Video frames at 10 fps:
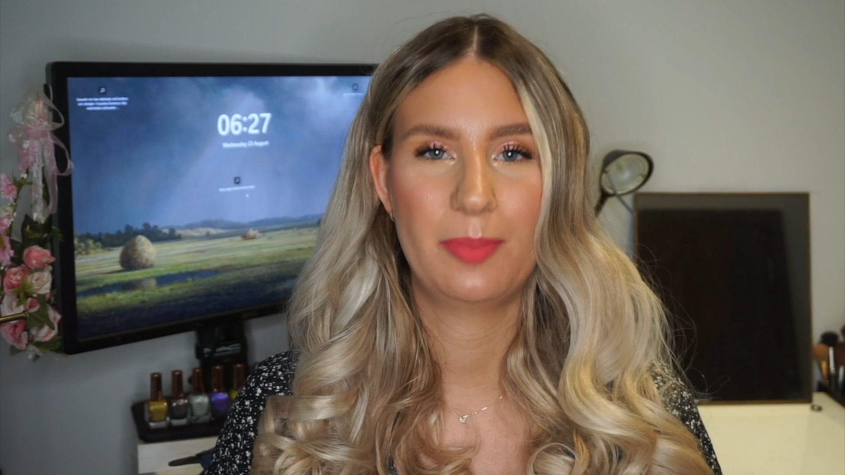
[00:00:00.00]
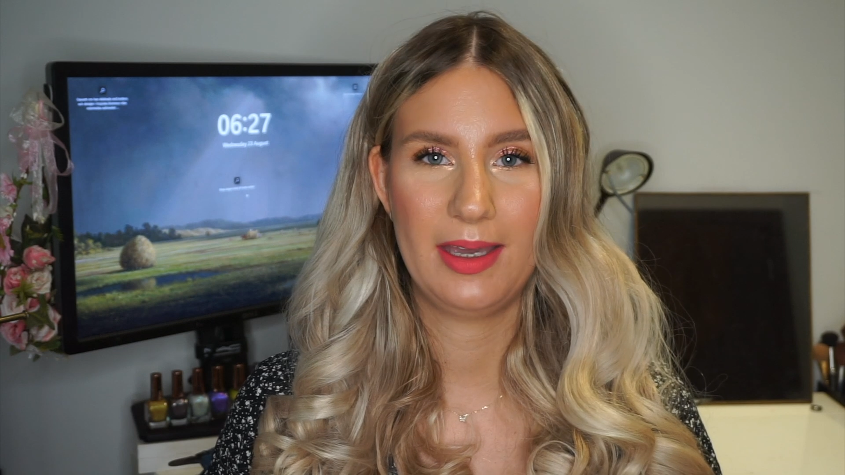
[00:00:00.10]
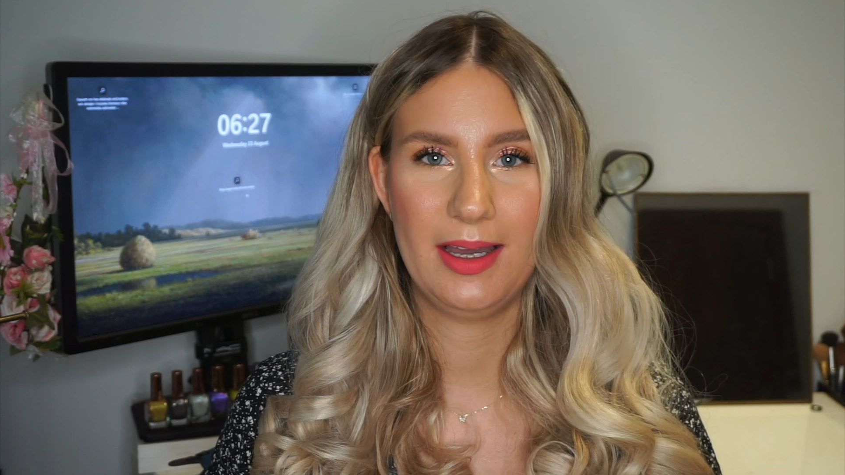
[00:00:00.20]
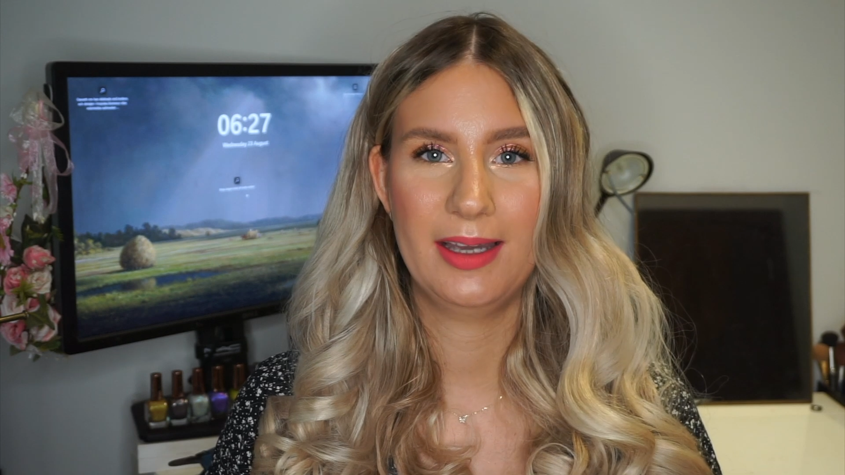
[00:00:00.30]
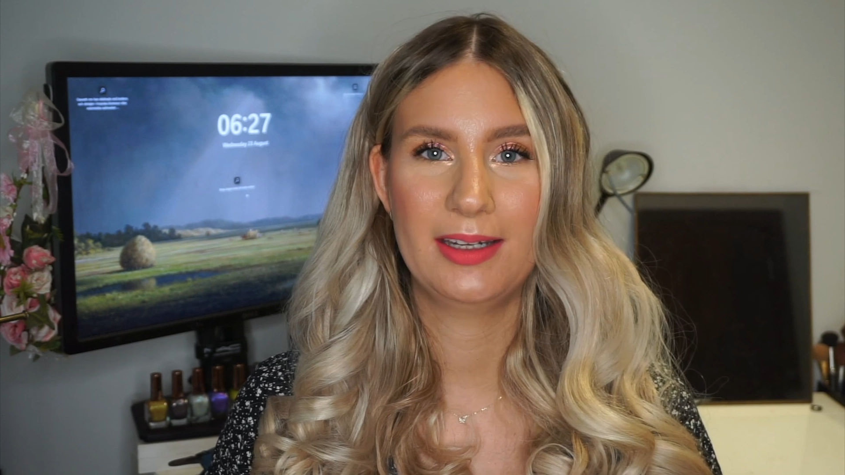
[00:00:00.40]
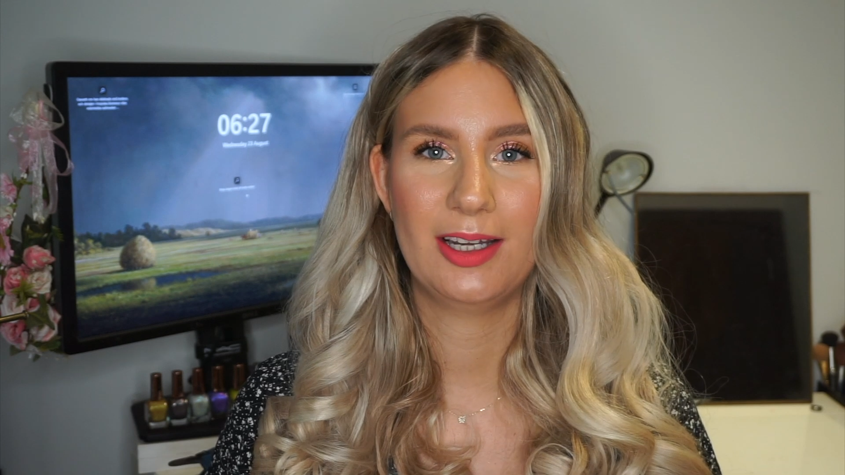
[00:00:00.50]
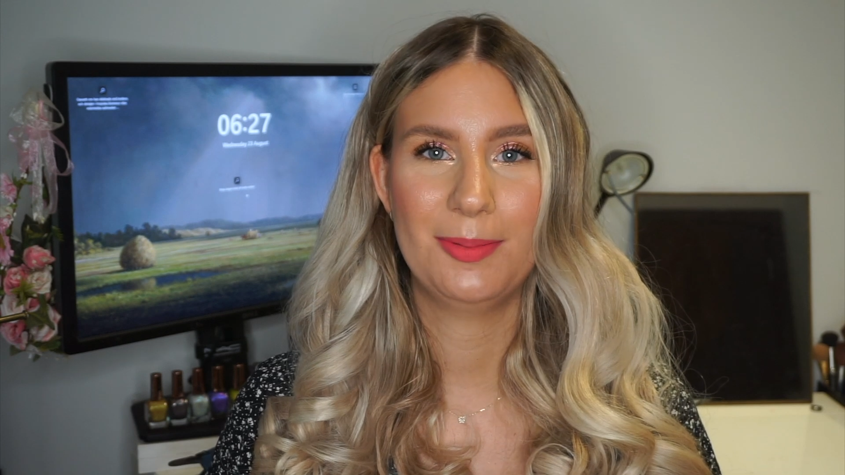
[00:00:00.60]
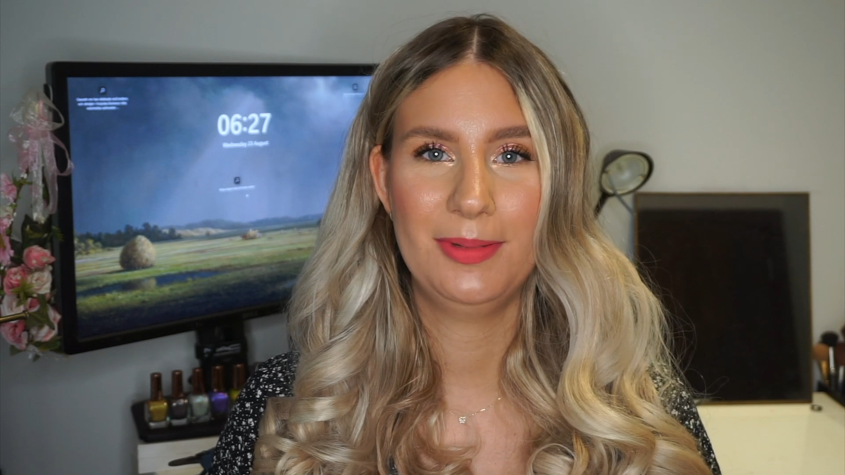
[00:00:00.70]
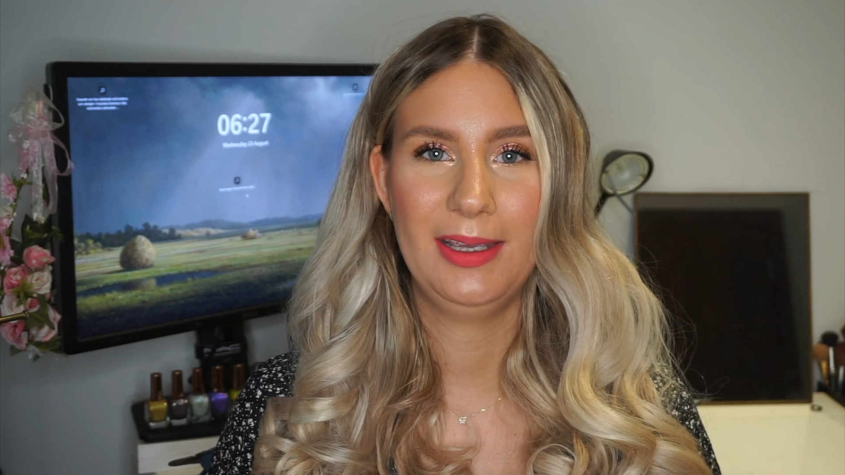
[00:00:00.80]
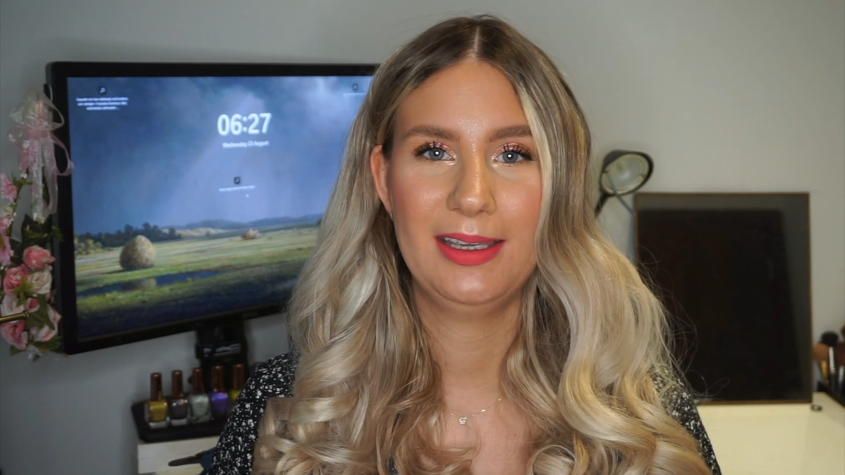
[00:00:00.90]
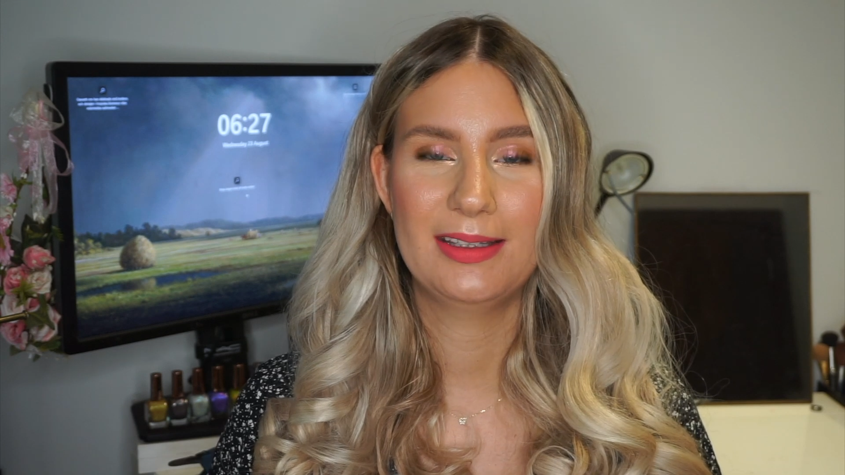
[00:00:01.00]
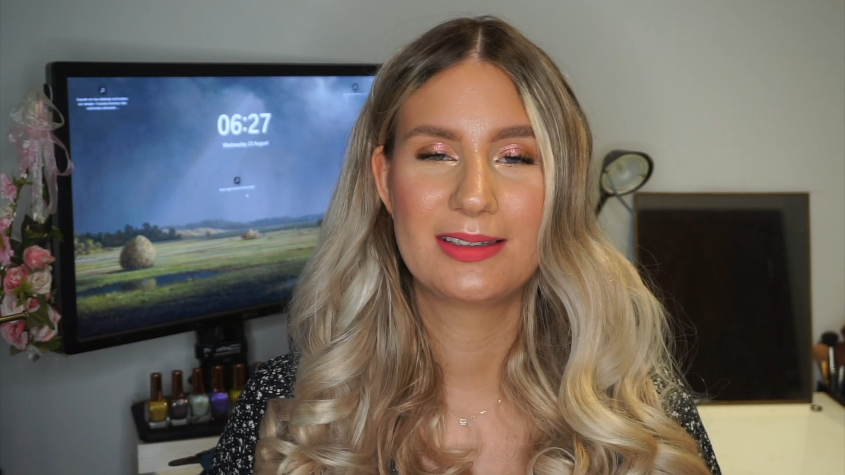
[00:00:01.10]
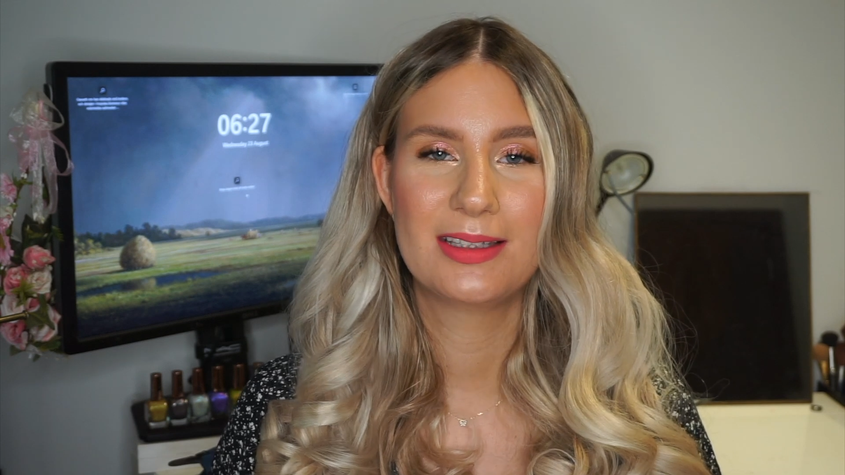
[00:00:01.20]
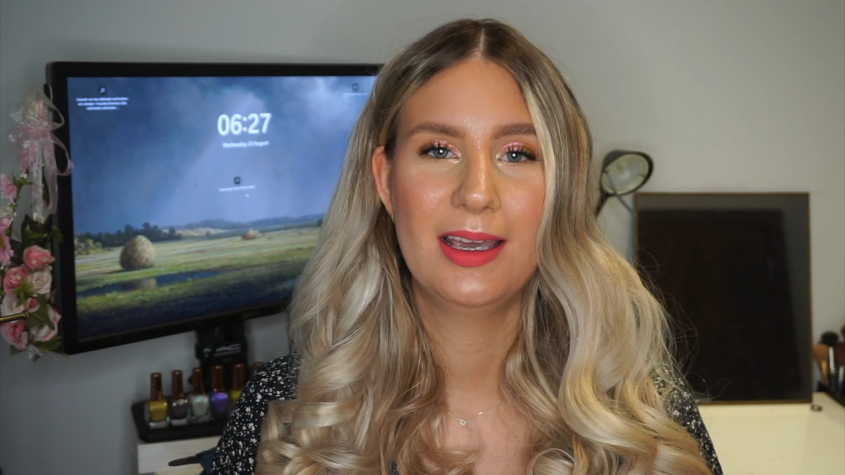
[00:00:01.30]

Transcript: Behind update.